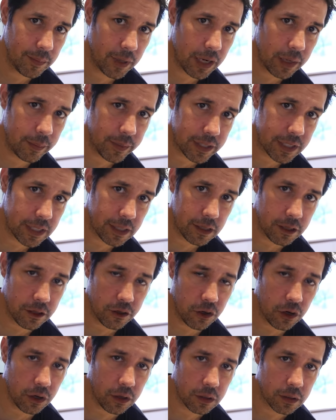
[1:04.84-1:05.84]
My name is Dylan
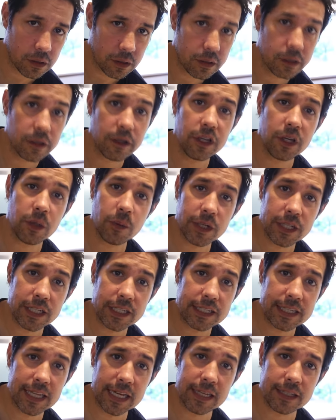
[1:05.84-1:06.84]
O'Donnell, and you're watching
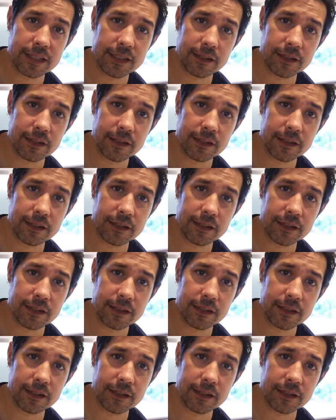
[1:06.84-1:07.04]
Star